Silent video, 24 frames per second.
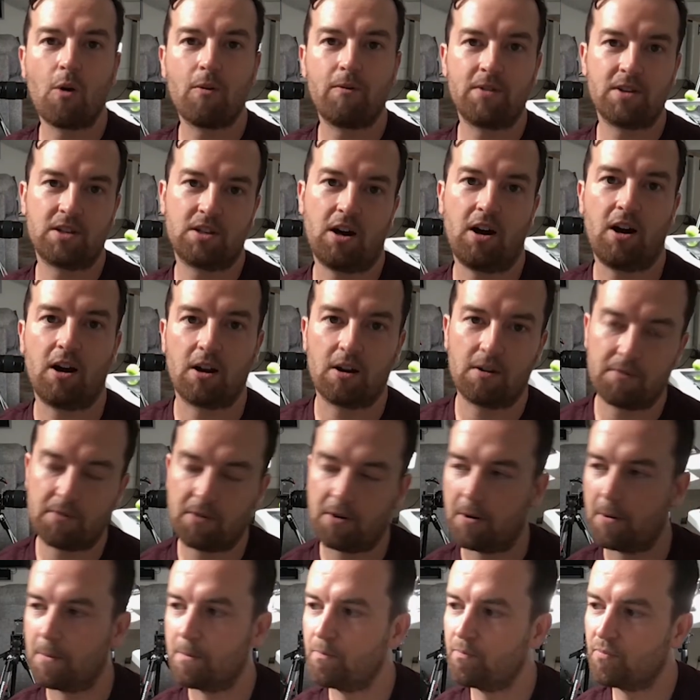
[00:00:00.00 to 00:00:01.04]

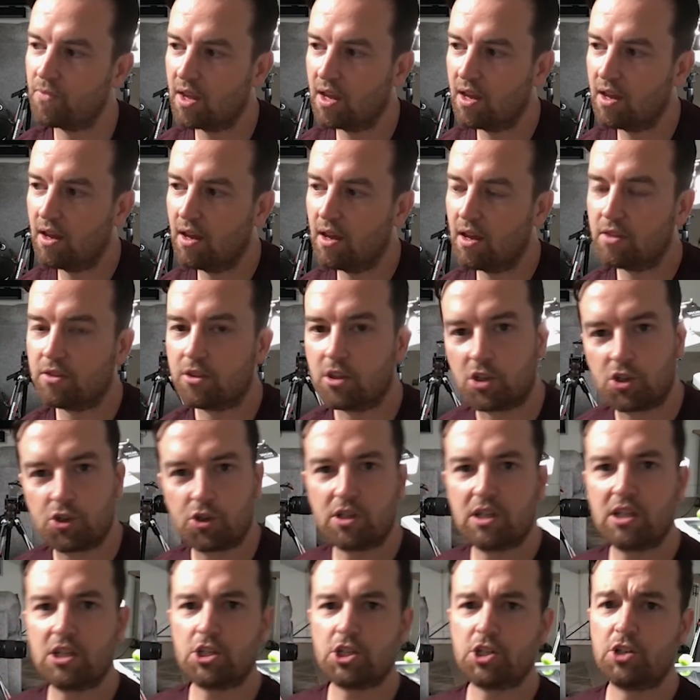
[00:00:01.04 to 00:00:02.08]
photographer. The
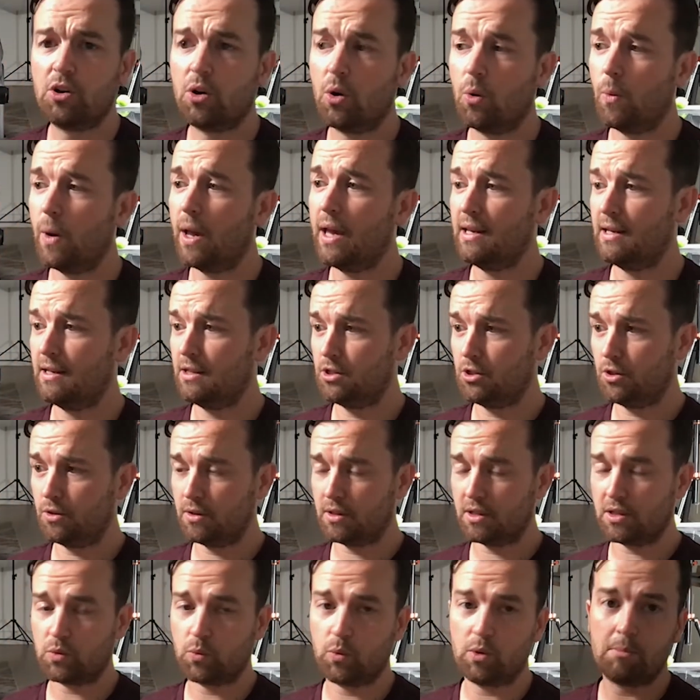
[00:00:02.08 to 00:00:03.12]
traditional way to do
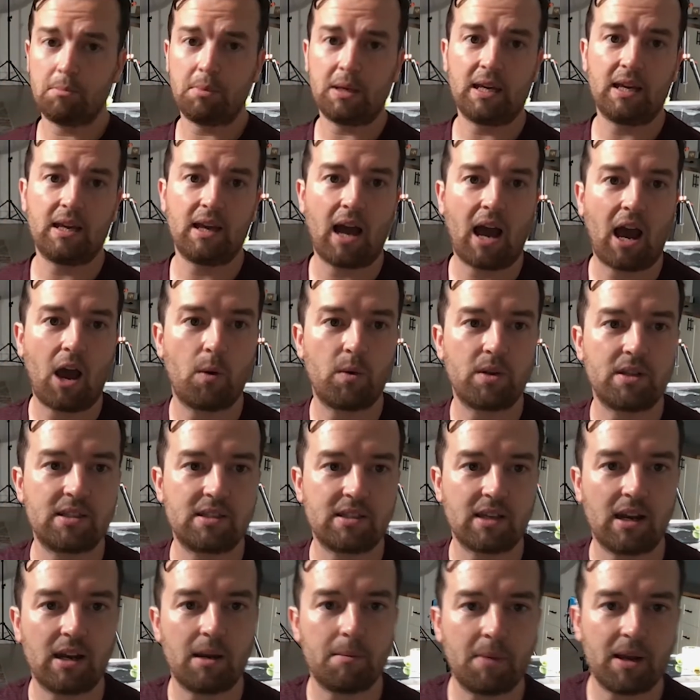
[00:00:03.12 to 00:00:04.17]
this would be I would
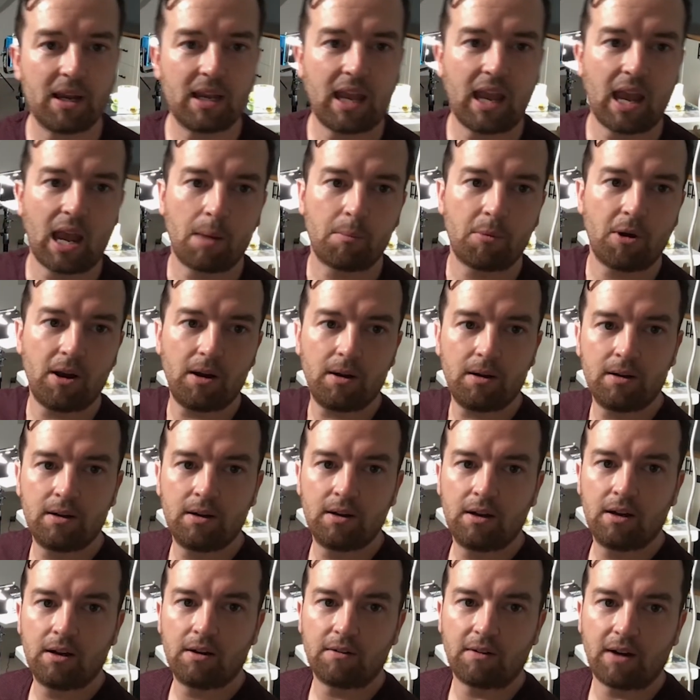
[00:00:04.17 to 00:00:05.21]
set up my camera
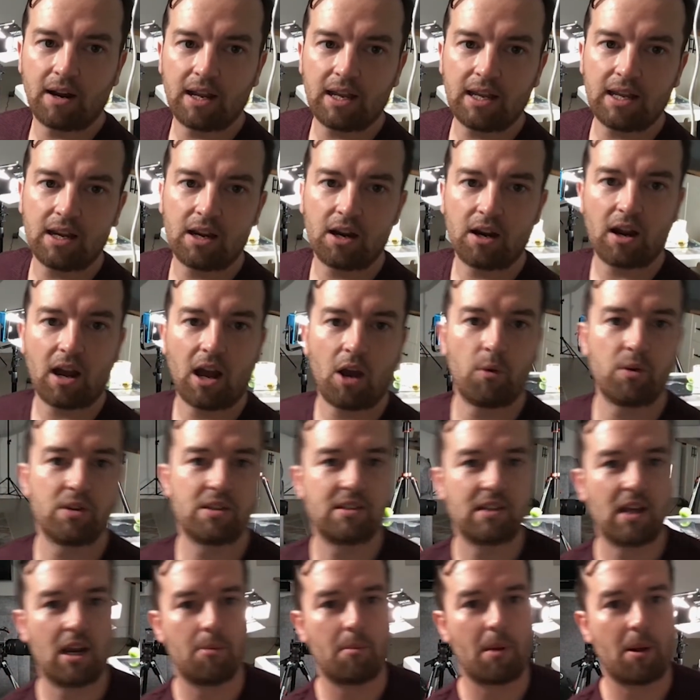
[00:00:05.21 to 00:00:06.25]
right here, I would
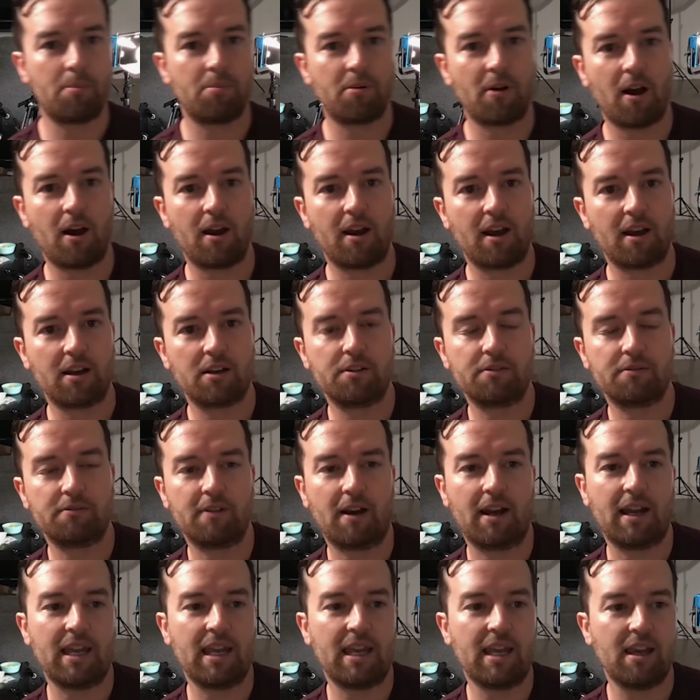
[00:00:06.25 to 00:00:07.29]
set up my product
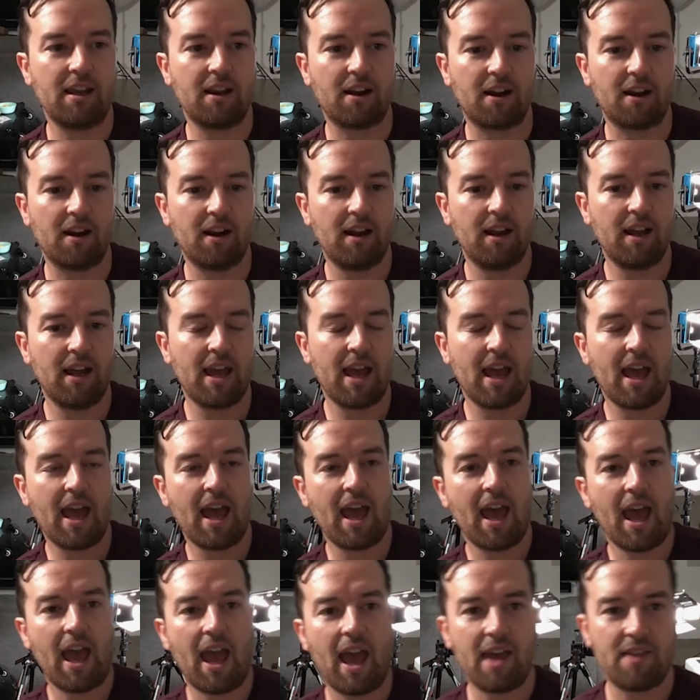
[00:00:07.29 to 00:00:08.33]
right here,
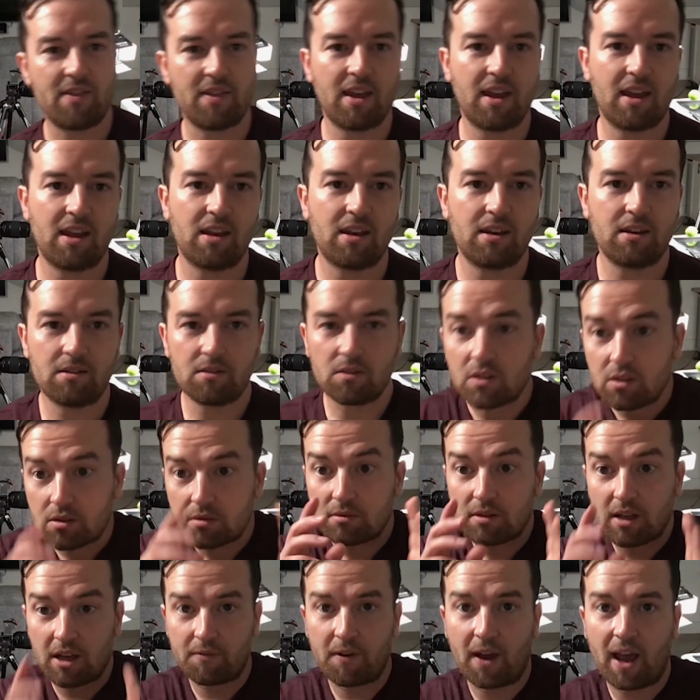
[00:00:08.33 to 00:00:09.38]
and then
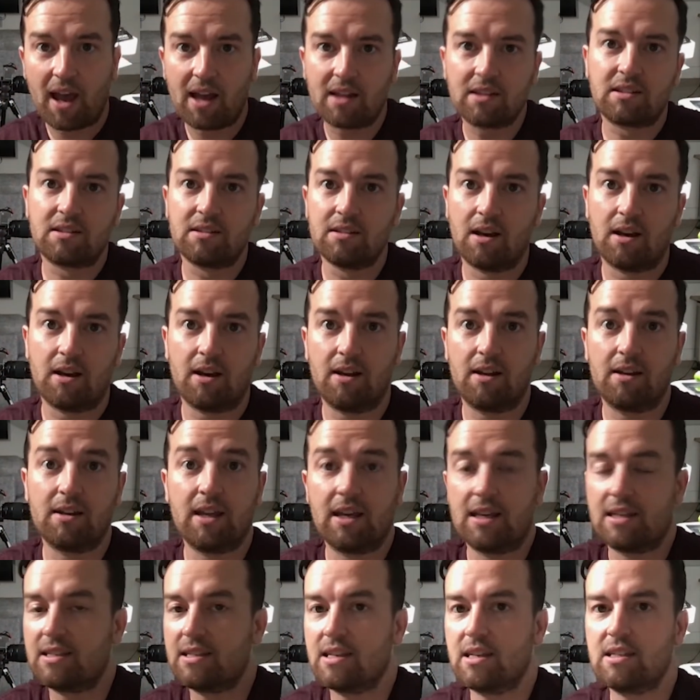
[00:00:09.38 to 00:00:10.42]
if I had an
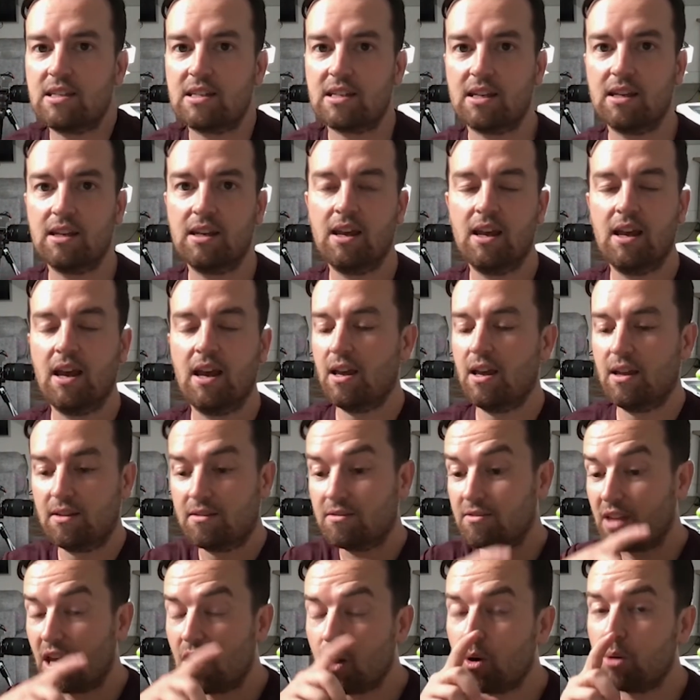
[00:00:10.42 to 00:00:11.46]
assistant,
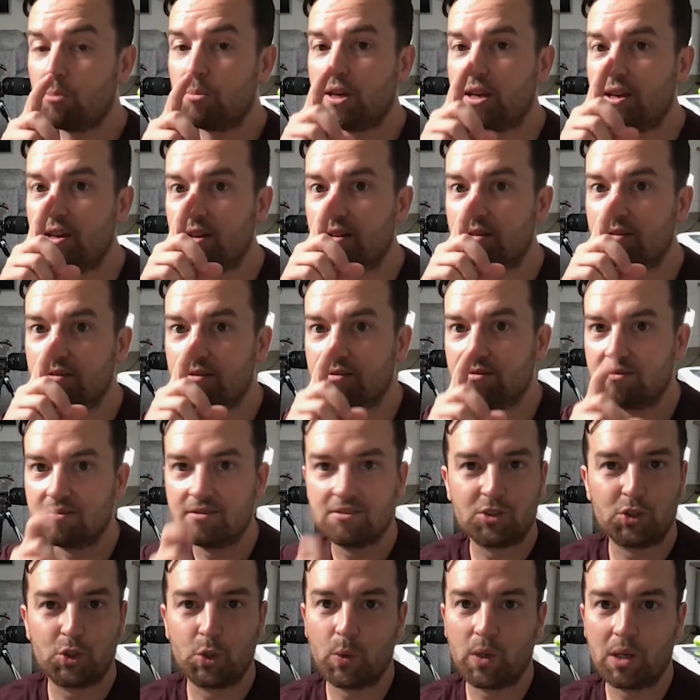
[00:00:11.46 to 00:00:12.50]
they would be
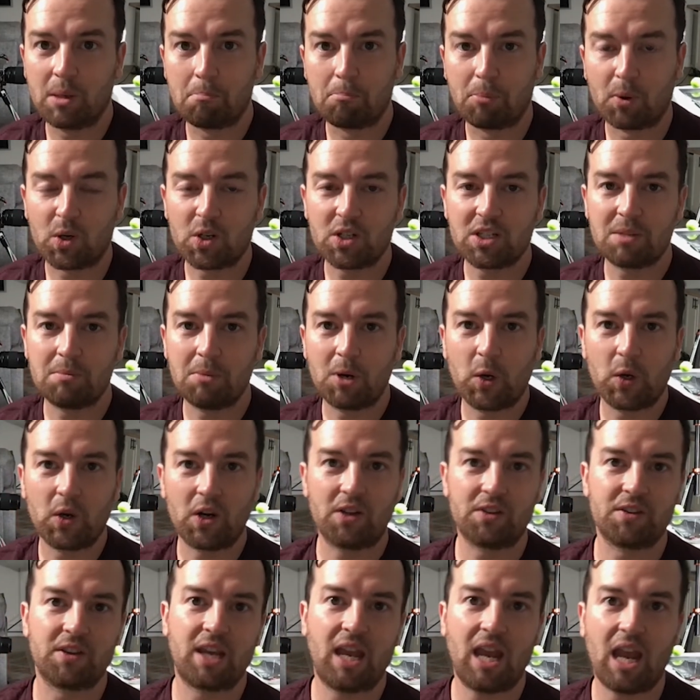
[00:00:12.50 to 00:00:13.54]
doing burst mode
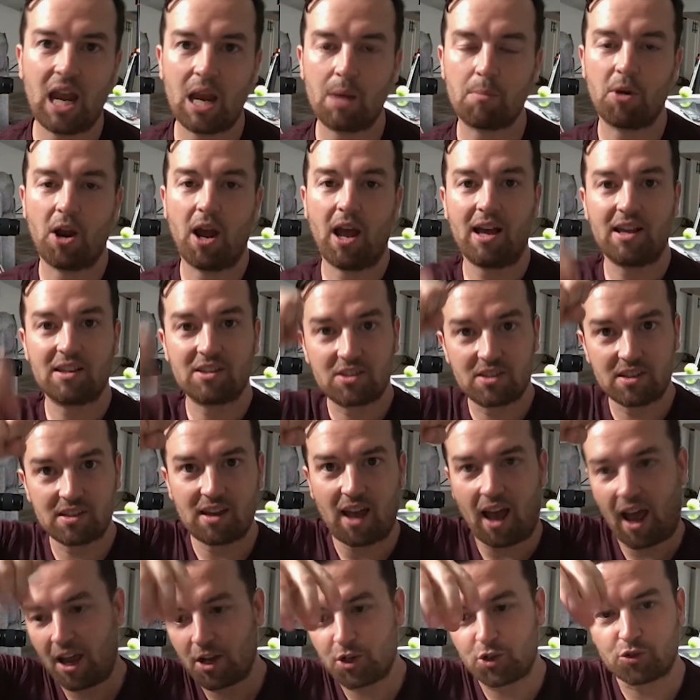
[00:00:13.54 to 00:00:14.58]
on the camera as
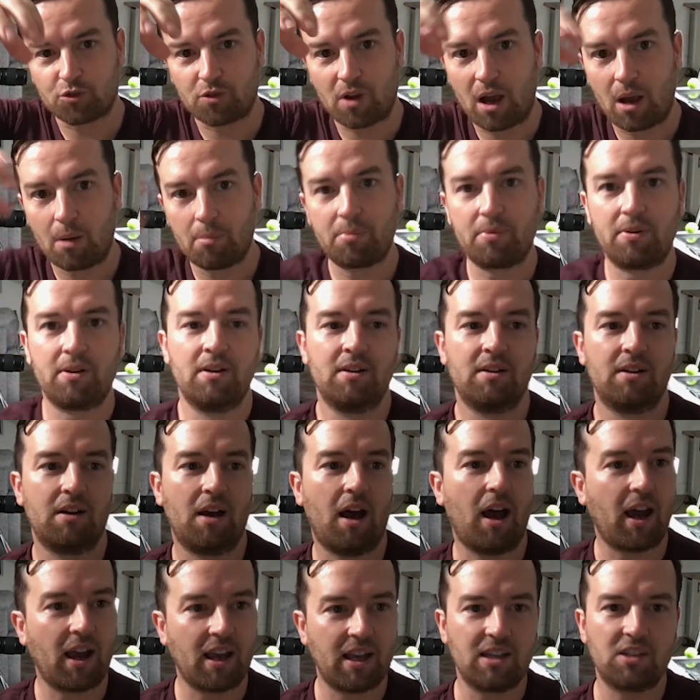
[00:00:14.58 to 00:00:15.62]
I drop
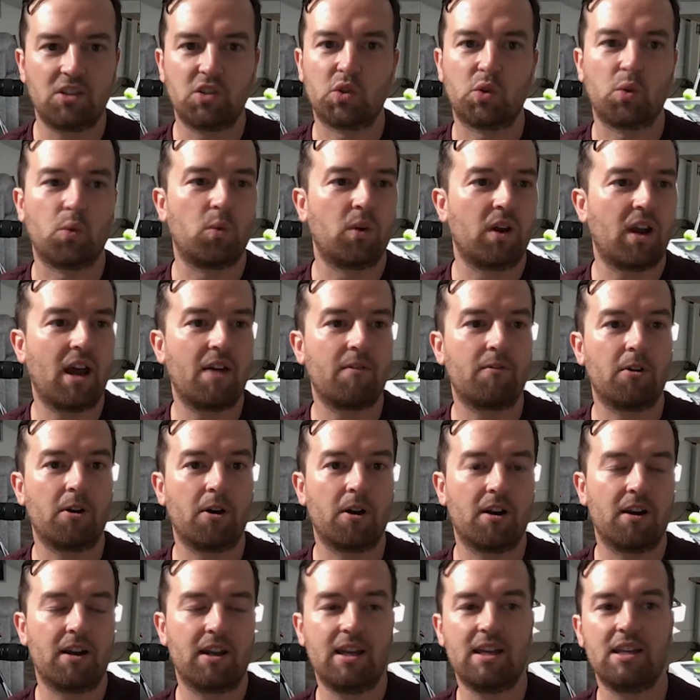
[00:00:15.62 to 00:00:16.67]
ice or
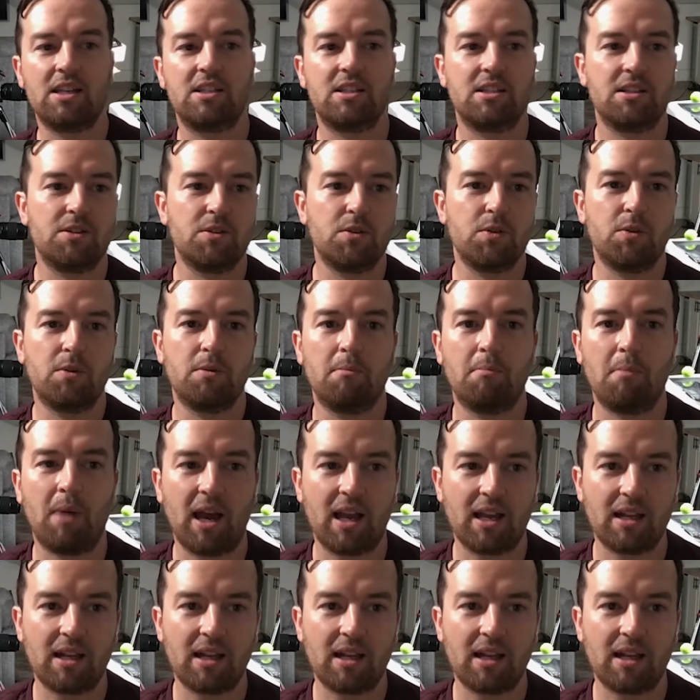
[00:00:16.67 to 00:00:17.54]
whatever into my